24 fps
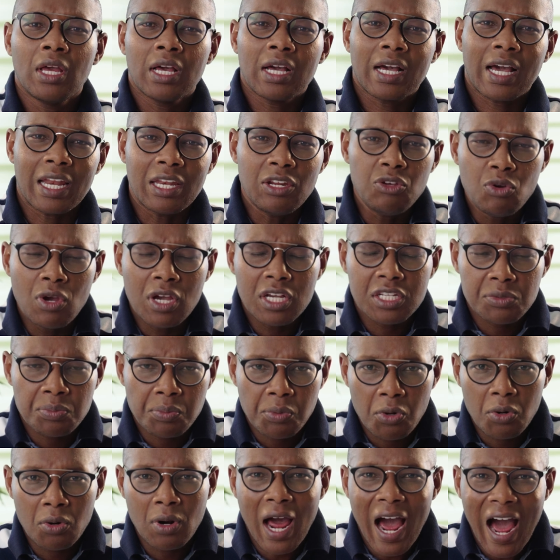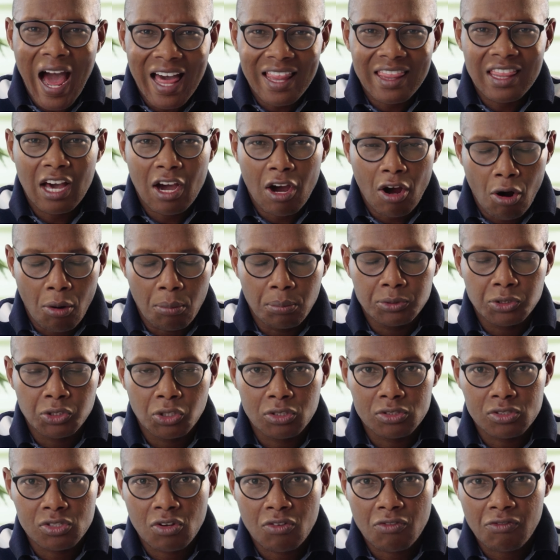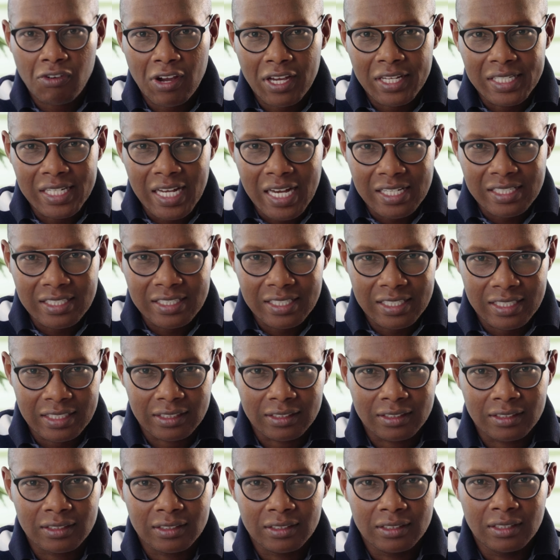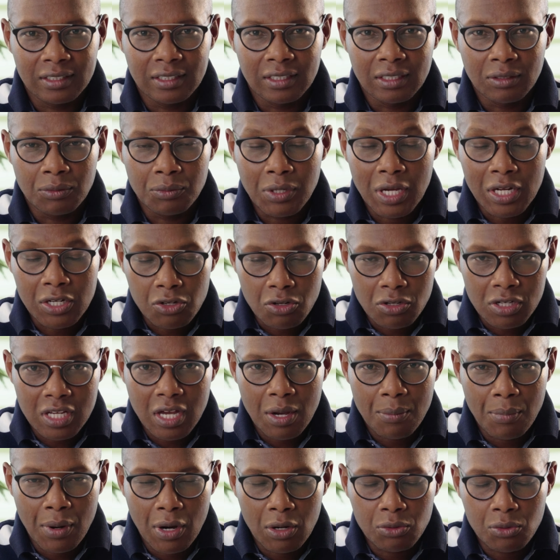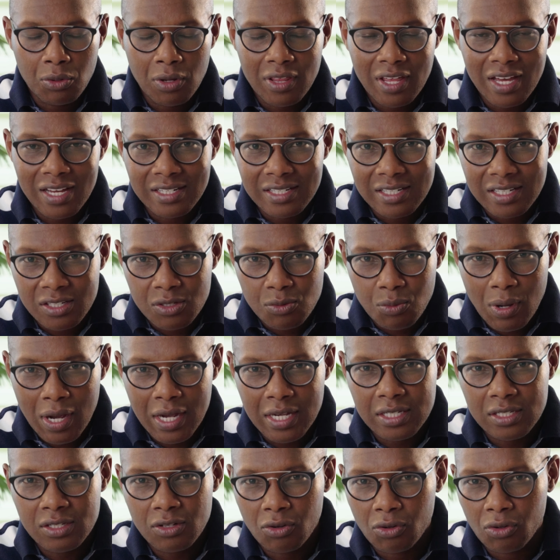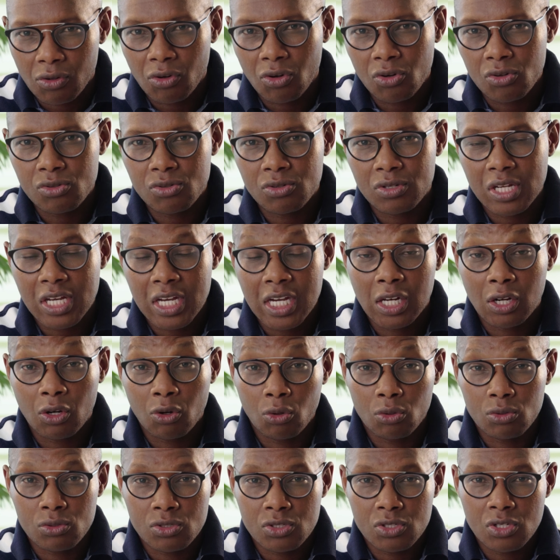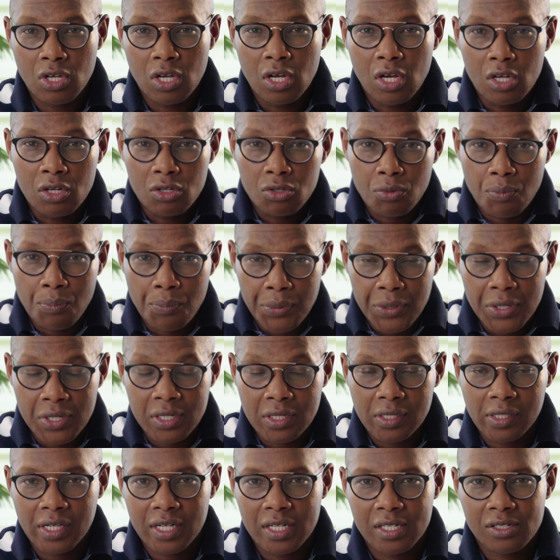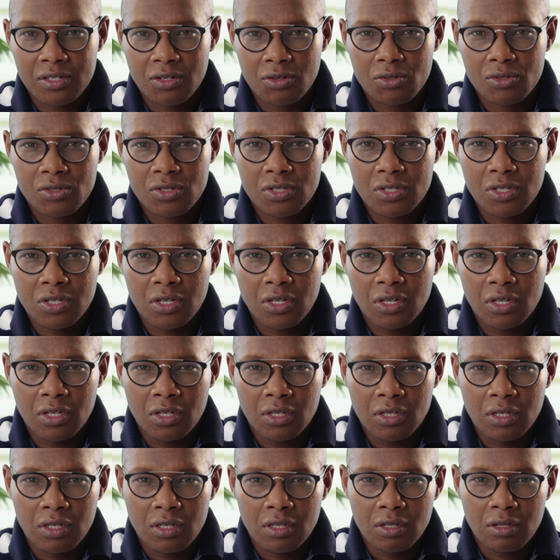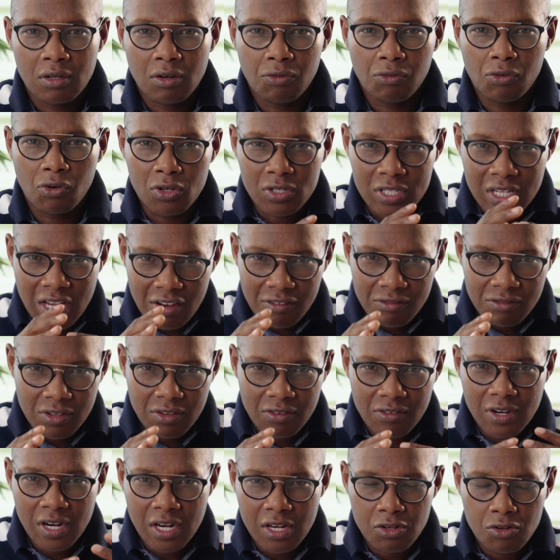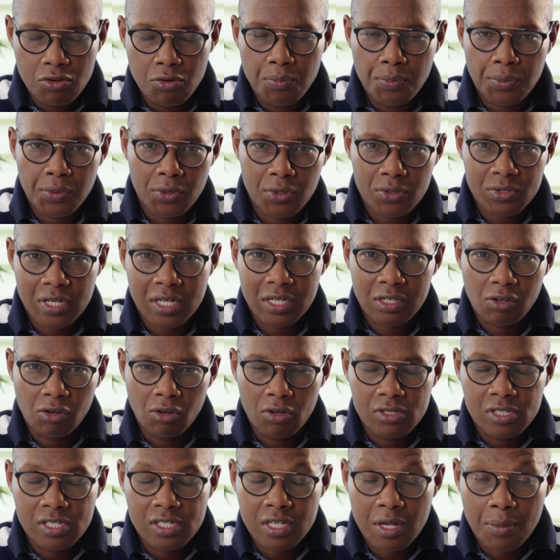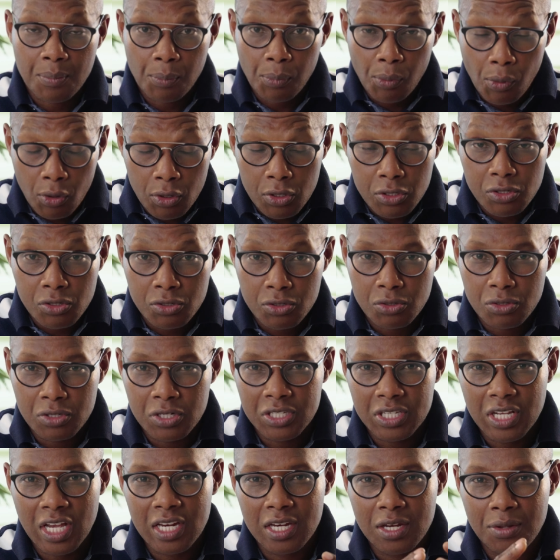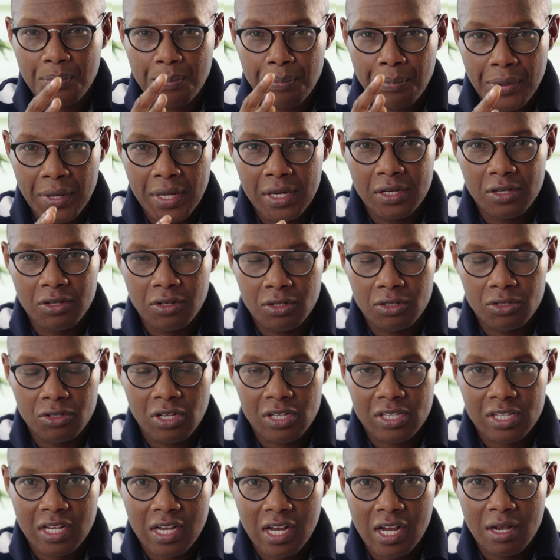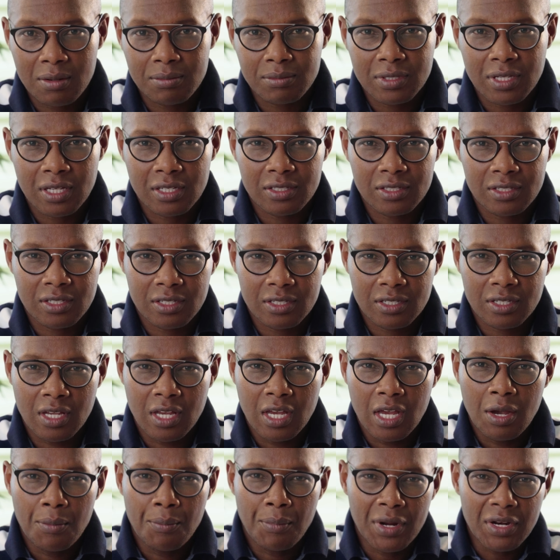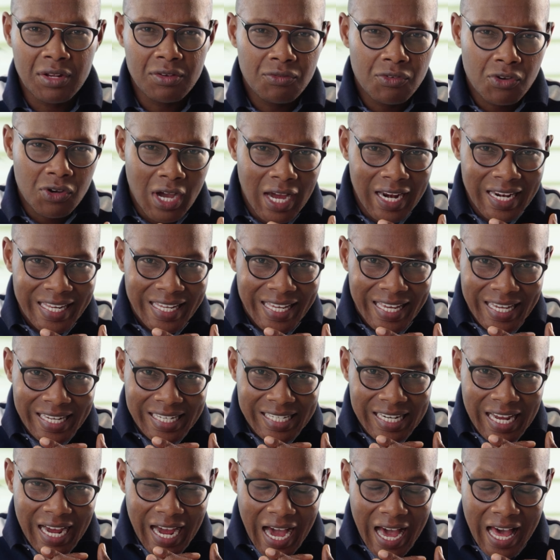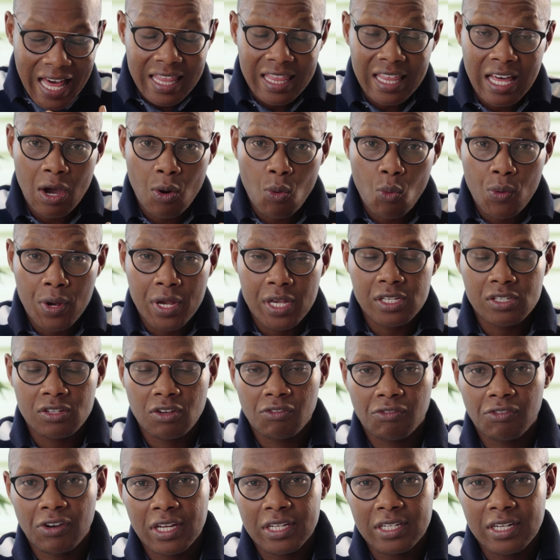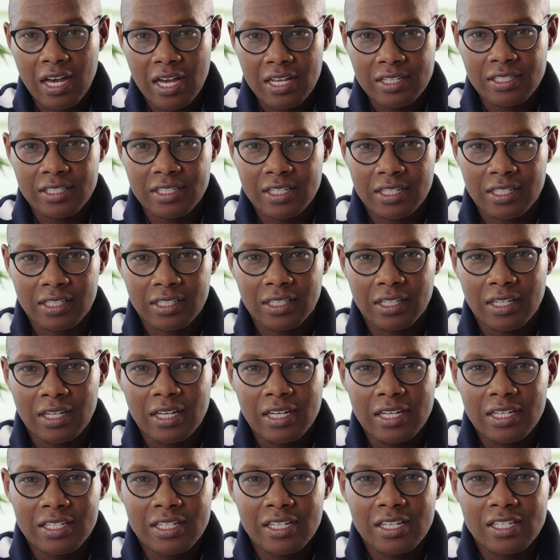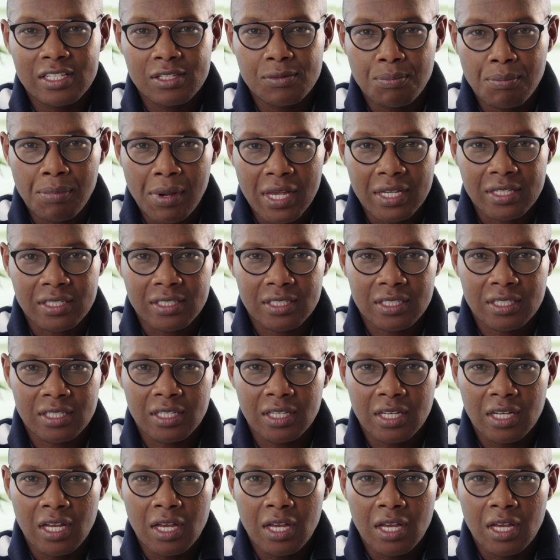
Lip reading: Can you explore other options of financing? We are talking about whether it is wise or not to take loans to build rentals. Of course, I have given you pros and cons. It's upon you to decide depending on your circumstances. But if you can get other ways of financing, it is best.